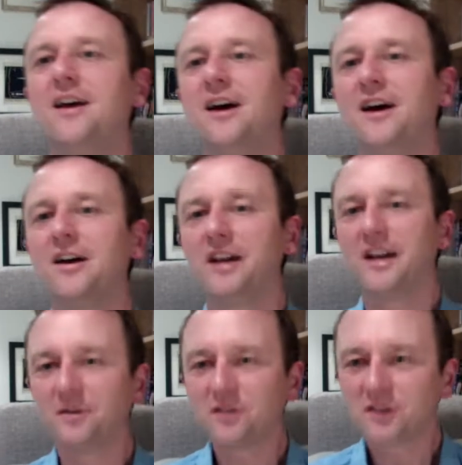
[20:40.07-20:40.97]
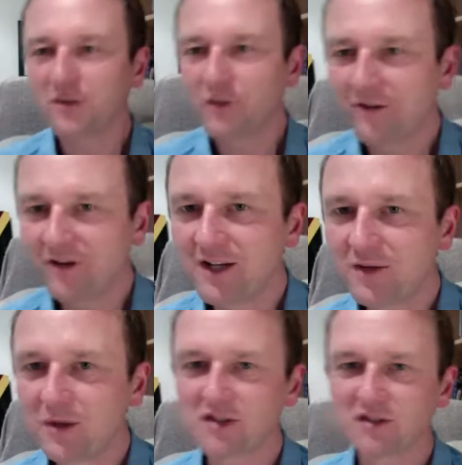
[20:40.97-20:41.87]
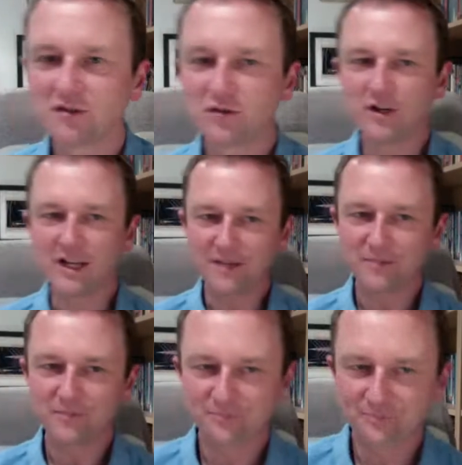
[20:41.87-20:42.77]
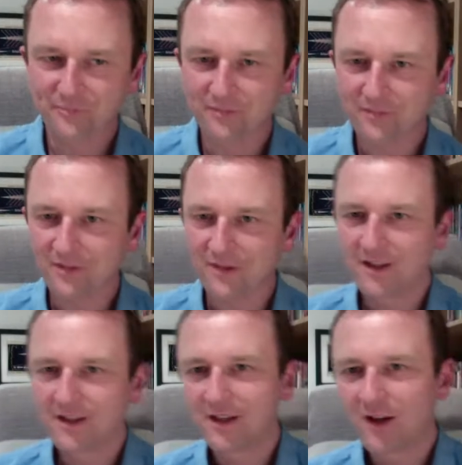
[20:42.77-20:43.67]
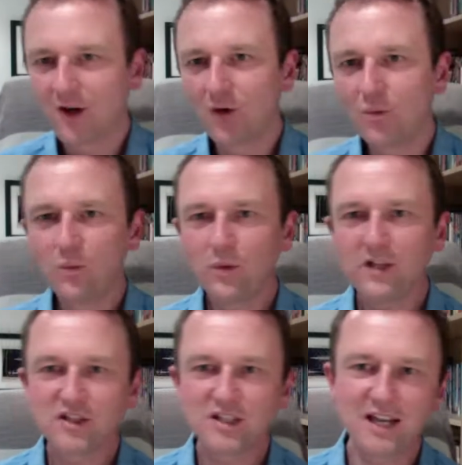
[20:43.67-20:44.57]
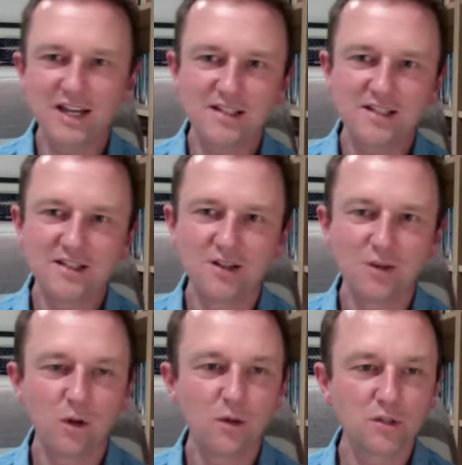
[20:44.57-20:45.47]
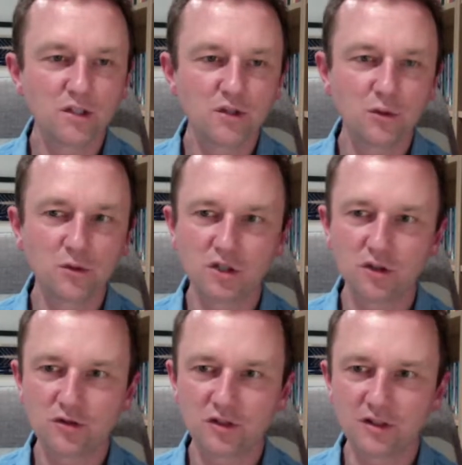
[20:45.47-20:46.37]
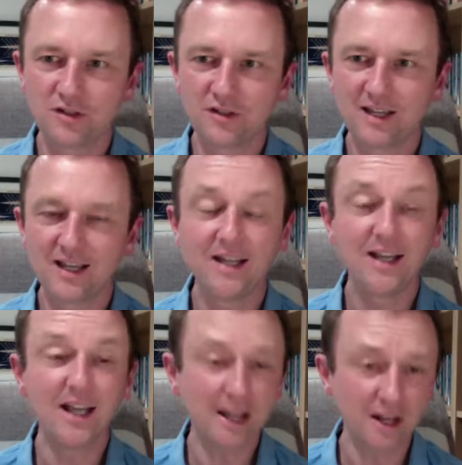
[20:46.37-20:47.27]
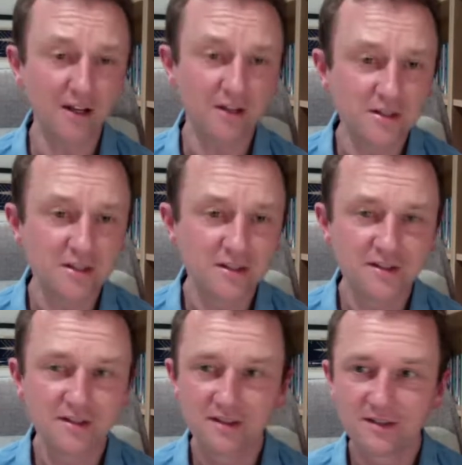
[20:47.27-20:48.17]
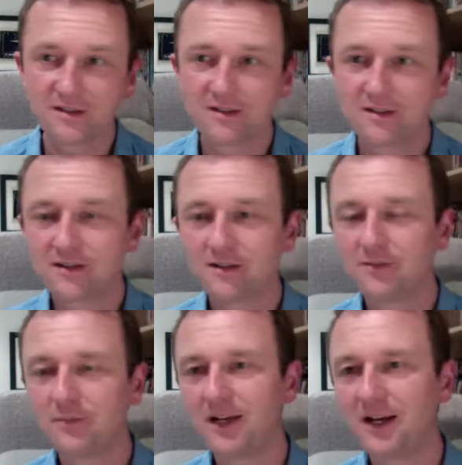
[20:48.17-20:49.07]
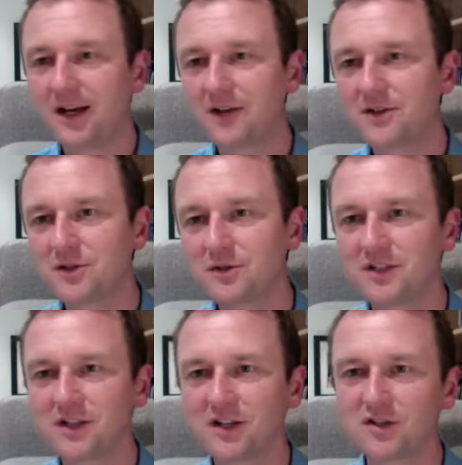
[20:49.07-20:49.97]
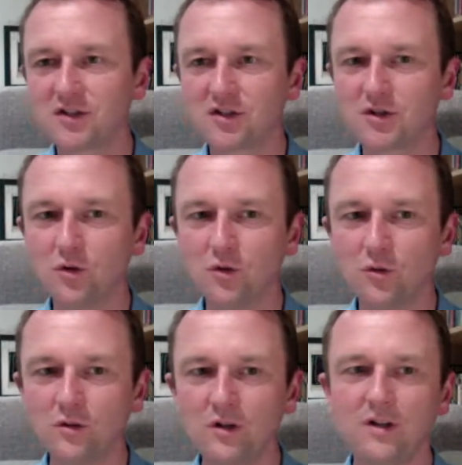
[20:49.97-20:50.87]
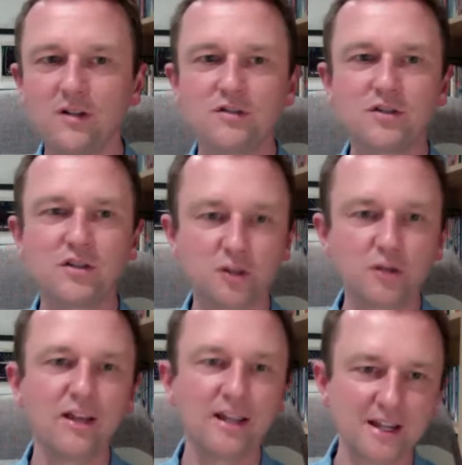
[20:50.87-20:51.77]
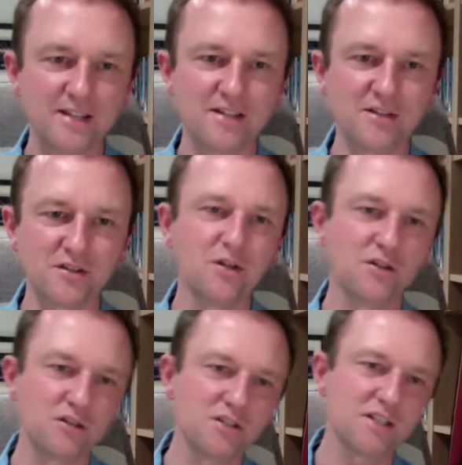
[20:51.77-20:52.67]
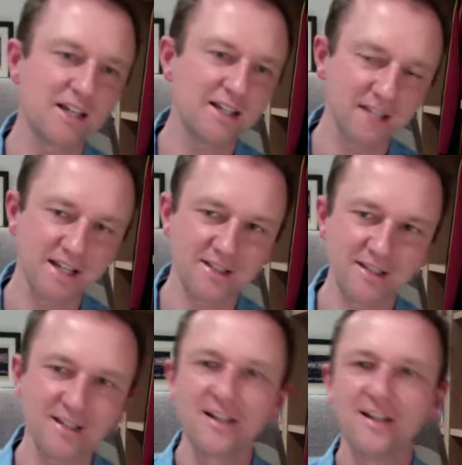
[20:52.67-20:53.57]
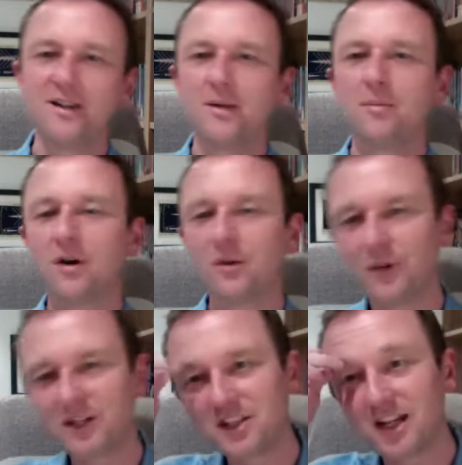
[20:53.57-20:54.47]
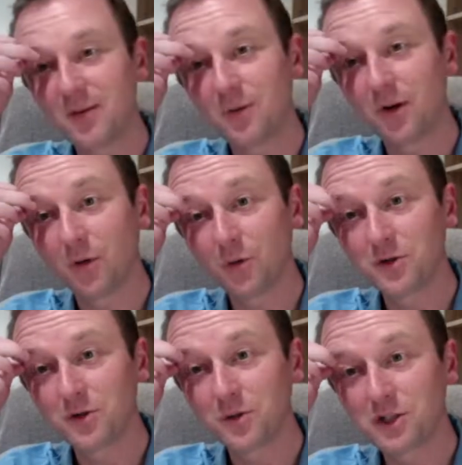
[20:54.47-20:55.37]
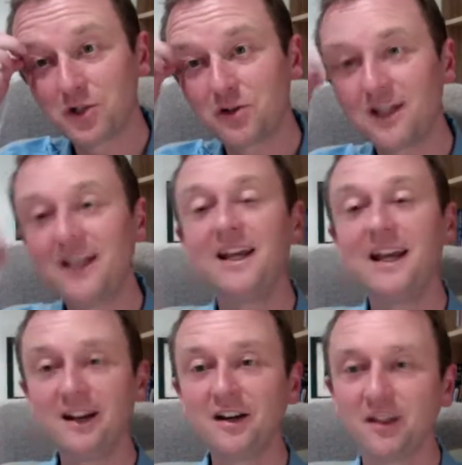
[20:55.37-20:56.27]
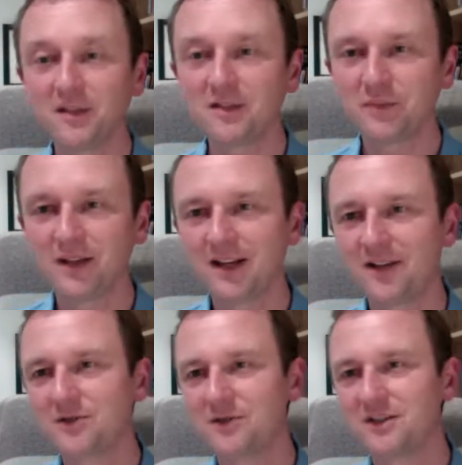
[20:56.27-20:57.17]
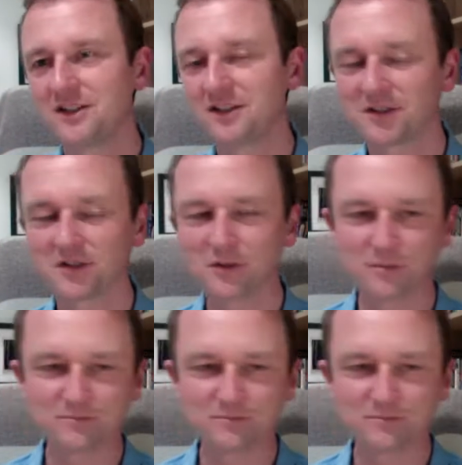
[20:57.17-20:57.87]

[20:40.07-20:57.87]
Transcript: Okay, I'm just going to reread question 3. On which date will all school children in England be allowed to return to school to do their lessons, not just to get tested, but on which date will all school children in England be allowed to return to school?